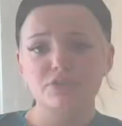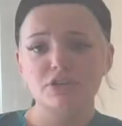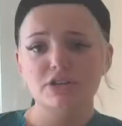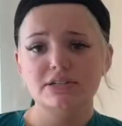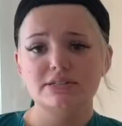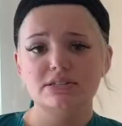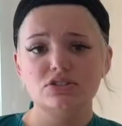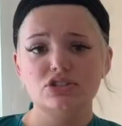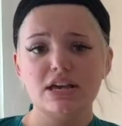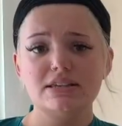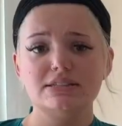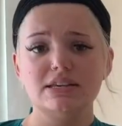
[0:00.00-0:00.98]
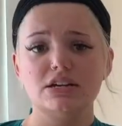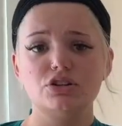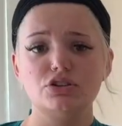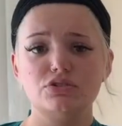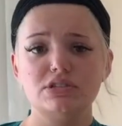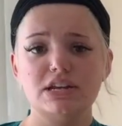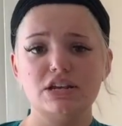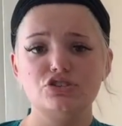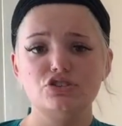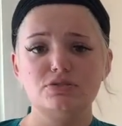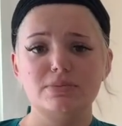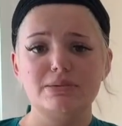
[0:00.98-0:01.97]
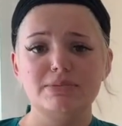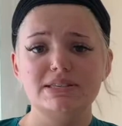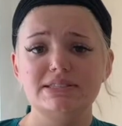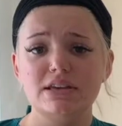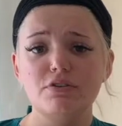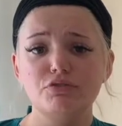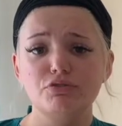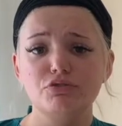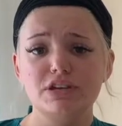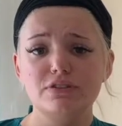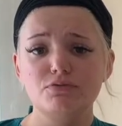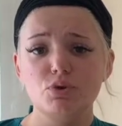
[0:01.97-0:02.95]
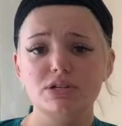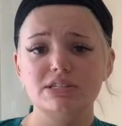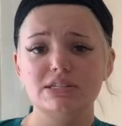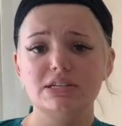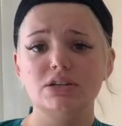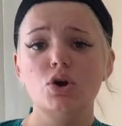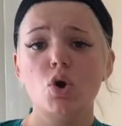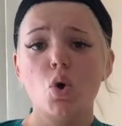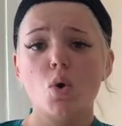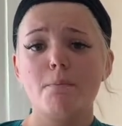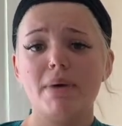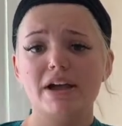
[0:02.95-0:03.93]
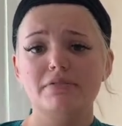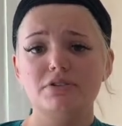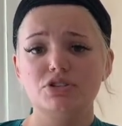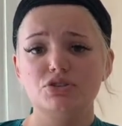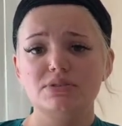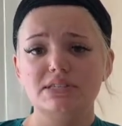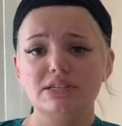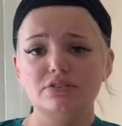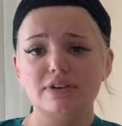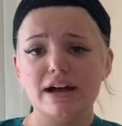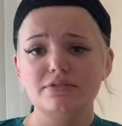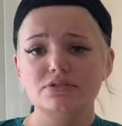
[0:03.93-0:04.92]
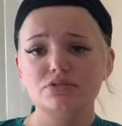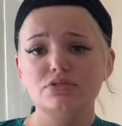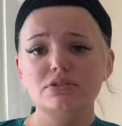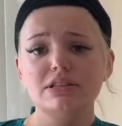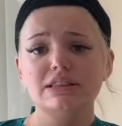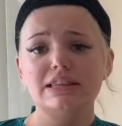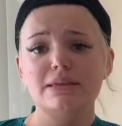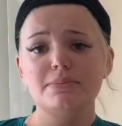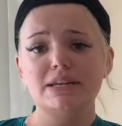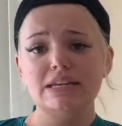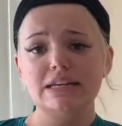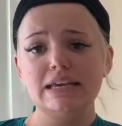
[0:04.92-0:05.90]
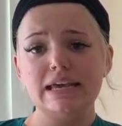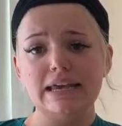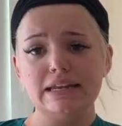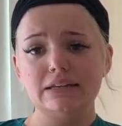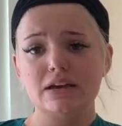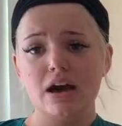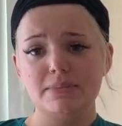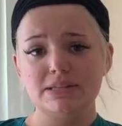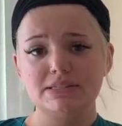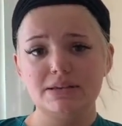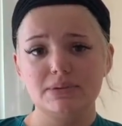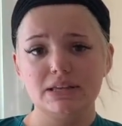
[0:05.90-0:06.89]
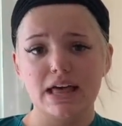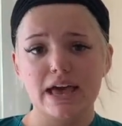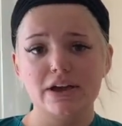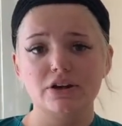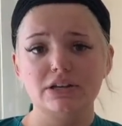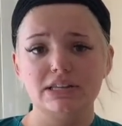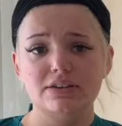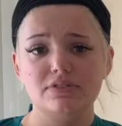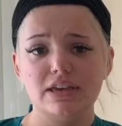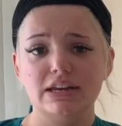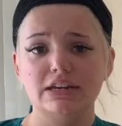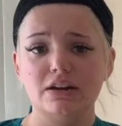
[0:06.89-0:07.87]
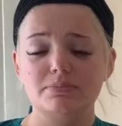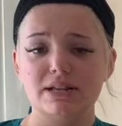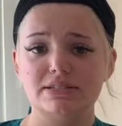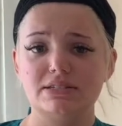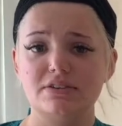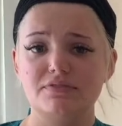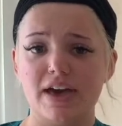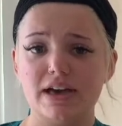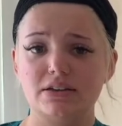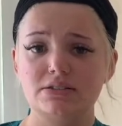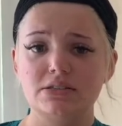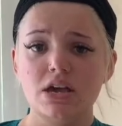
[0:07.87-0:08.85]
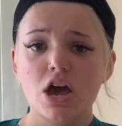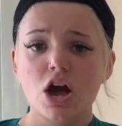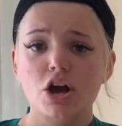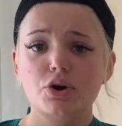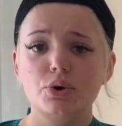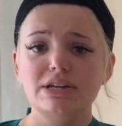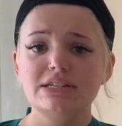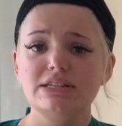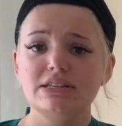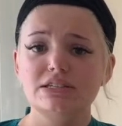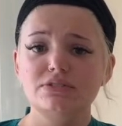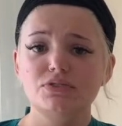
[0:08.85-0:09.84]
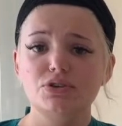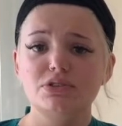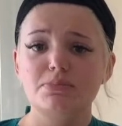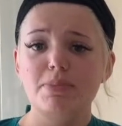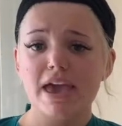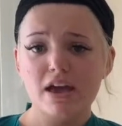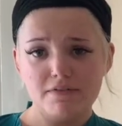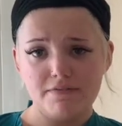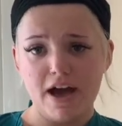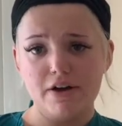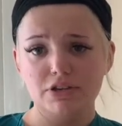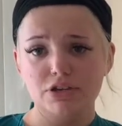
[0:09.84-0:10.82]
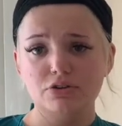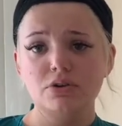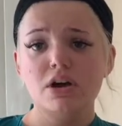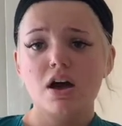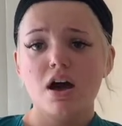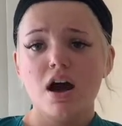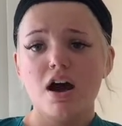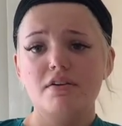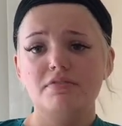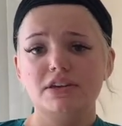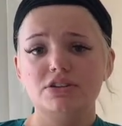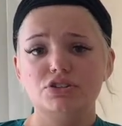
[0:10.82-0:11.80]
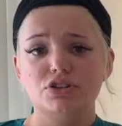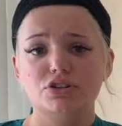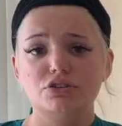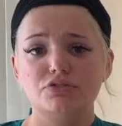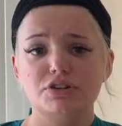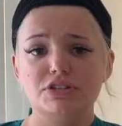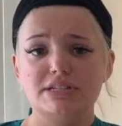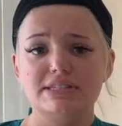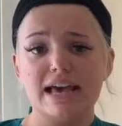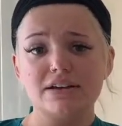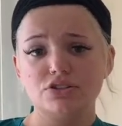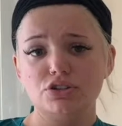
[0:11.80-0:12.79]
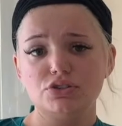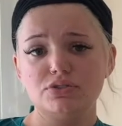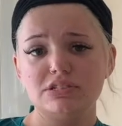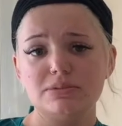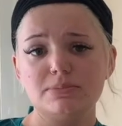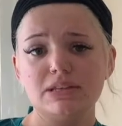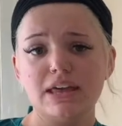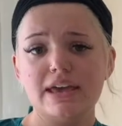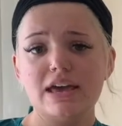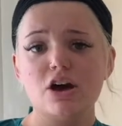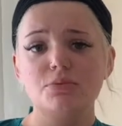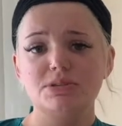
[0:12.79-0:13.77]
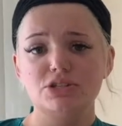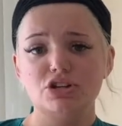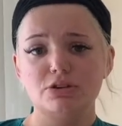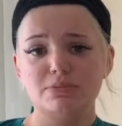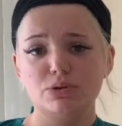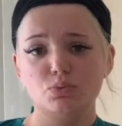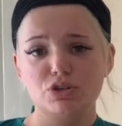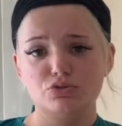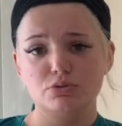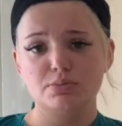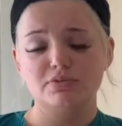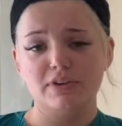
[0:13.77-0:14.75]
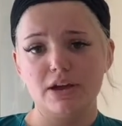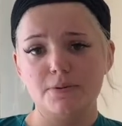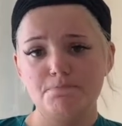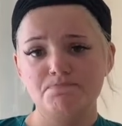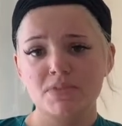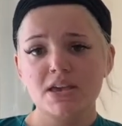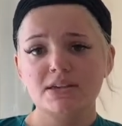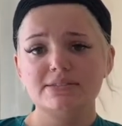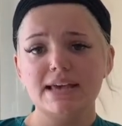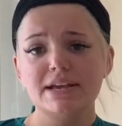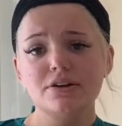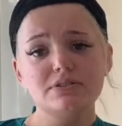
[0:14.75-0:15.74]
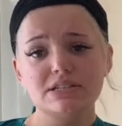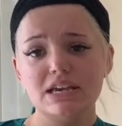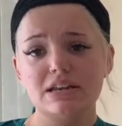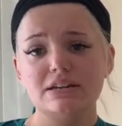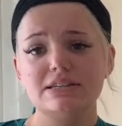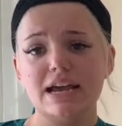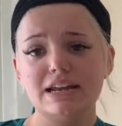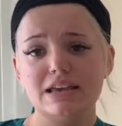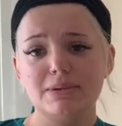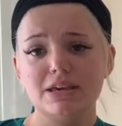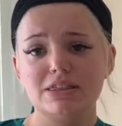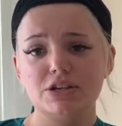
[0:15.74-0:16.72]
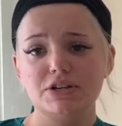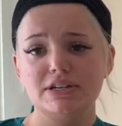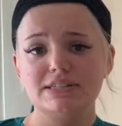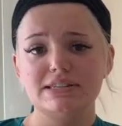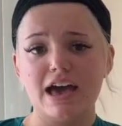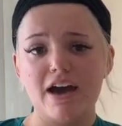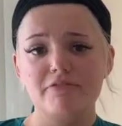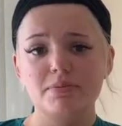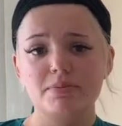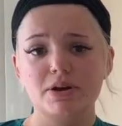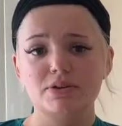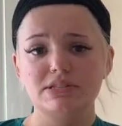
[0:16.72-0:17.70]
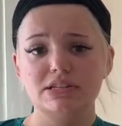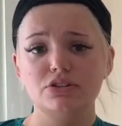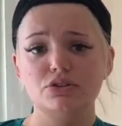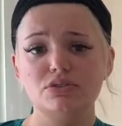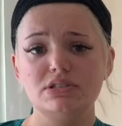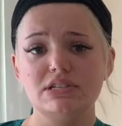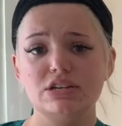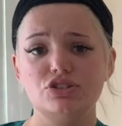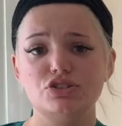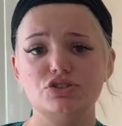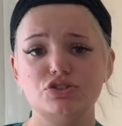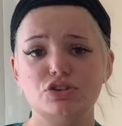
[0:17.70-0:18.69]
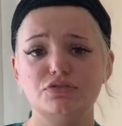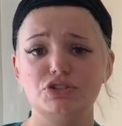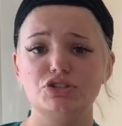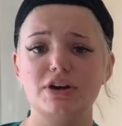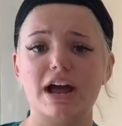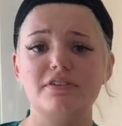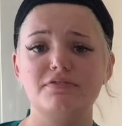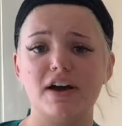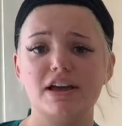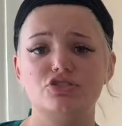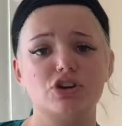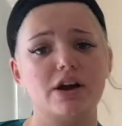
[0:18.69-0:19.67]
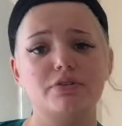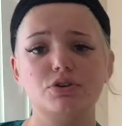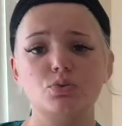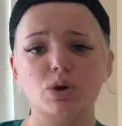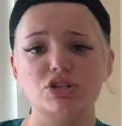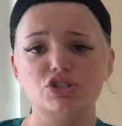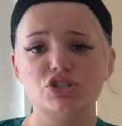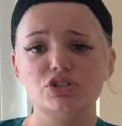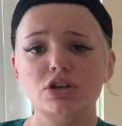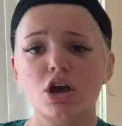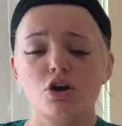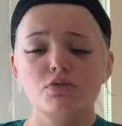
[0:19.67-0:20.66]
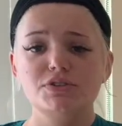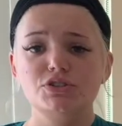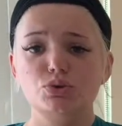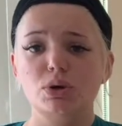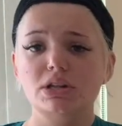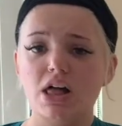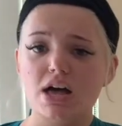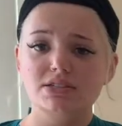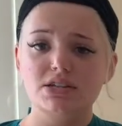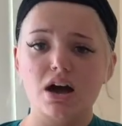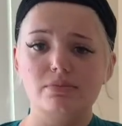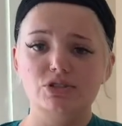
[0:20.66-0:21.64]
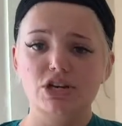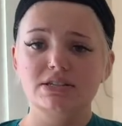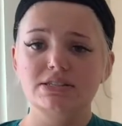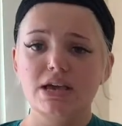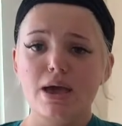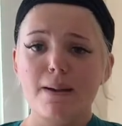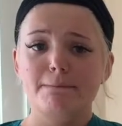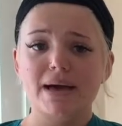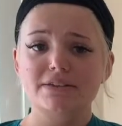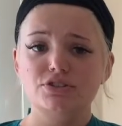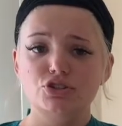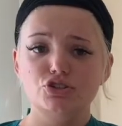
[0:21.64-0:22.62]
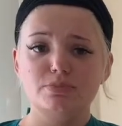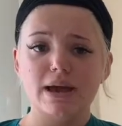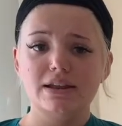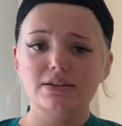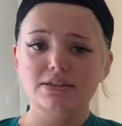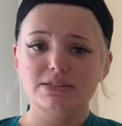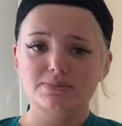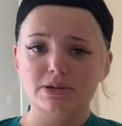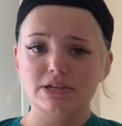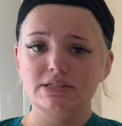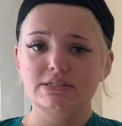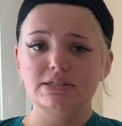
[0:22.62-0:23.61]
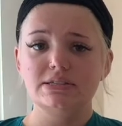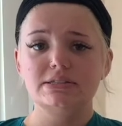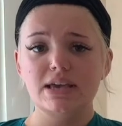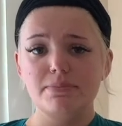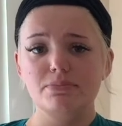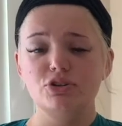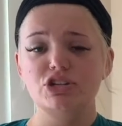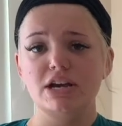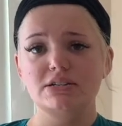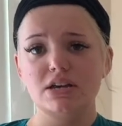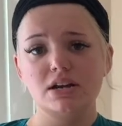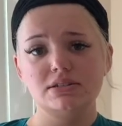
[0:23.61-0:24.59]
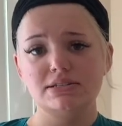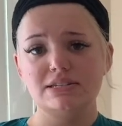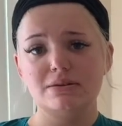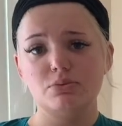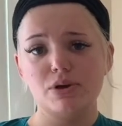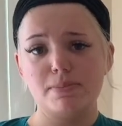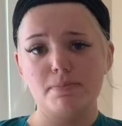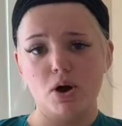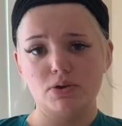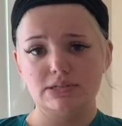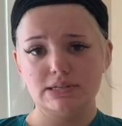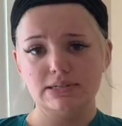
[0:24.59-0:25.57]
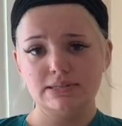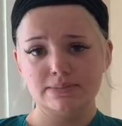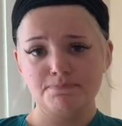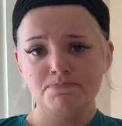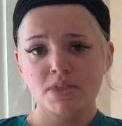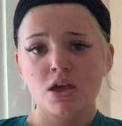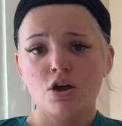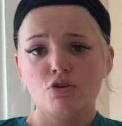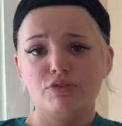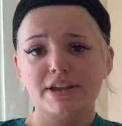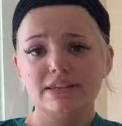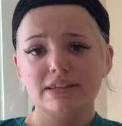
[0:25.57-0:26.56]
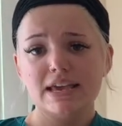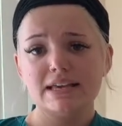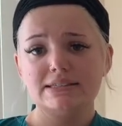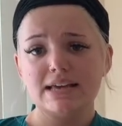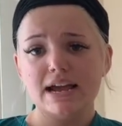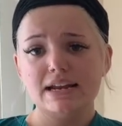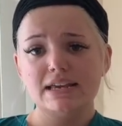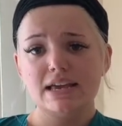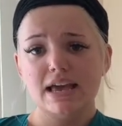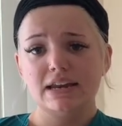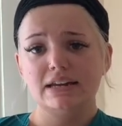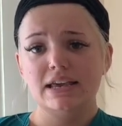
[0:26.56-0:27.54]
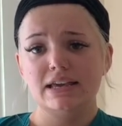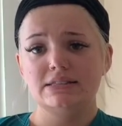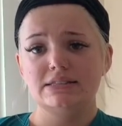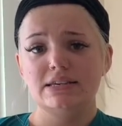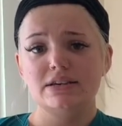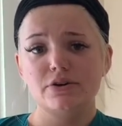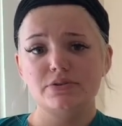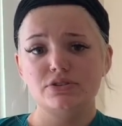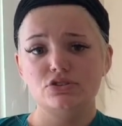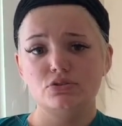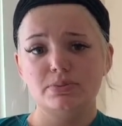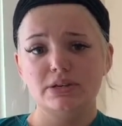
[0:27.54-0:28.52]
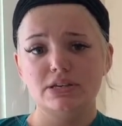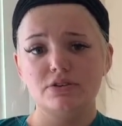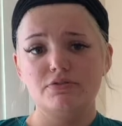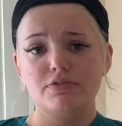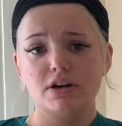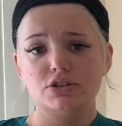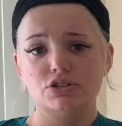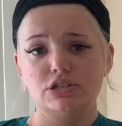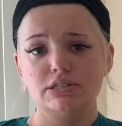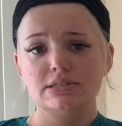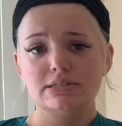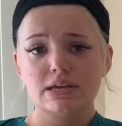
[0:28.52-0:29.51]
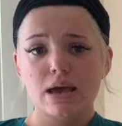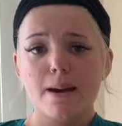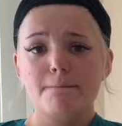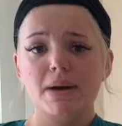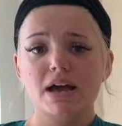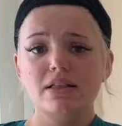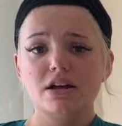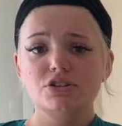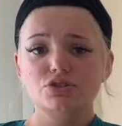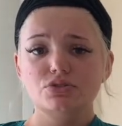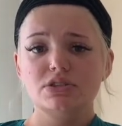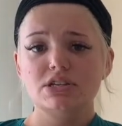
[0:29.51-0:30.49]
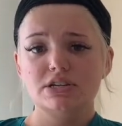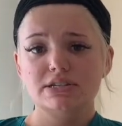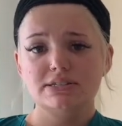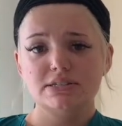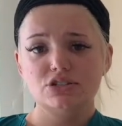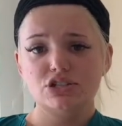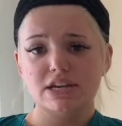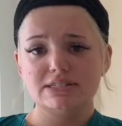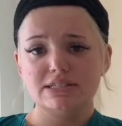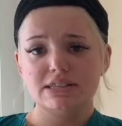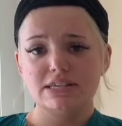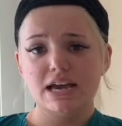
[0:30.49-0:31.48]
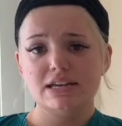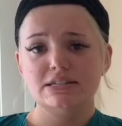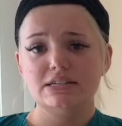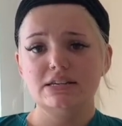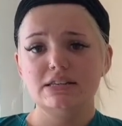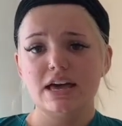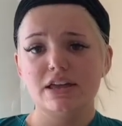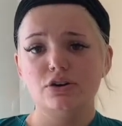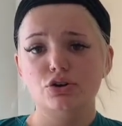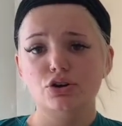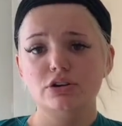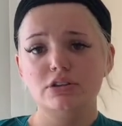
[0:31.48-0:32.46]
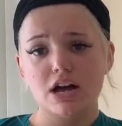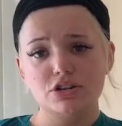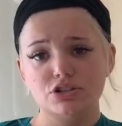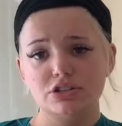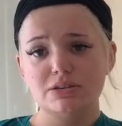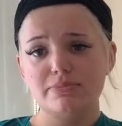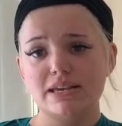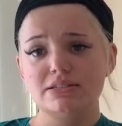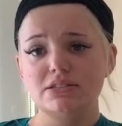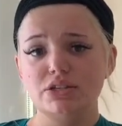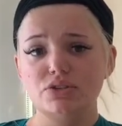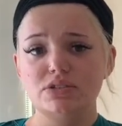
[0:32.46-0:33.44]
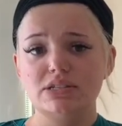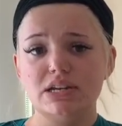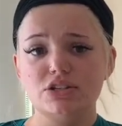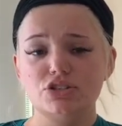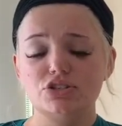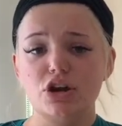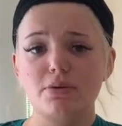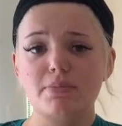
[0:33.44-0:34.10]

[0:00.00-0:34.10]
theorists suggest that hallucinations may be self-reinforcing by reducing arousal, limiting incoming stimuli, or alleviating unpleasant effects. According to this view, the payoff value of internal versus external stimuli help determine which will prevail. Psychodynamic theorists have proposed that hallucinations serve to gratify childhood wishes, restore lost objects, master traumatic experiences, and project unstable impulses, regulate anxiety, and enhance ego and superego functions. Biological theorists suggest that the idea that neurologically based hallucinations are